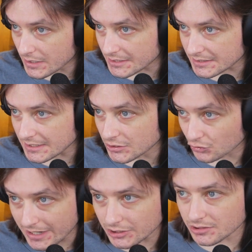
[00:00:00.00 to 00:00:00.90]
is the
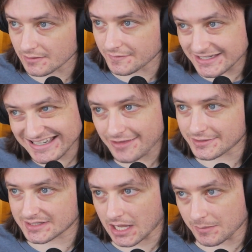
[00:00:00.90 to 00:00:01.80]
director of the
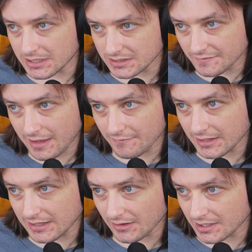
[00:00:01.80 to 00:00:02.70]
death segment of
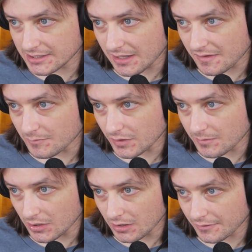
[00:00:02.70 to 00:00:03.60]
Evangelion Death and
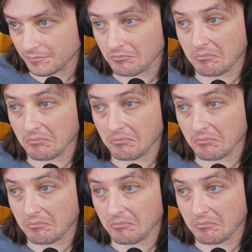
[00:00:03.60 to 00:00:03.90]
Rebirth.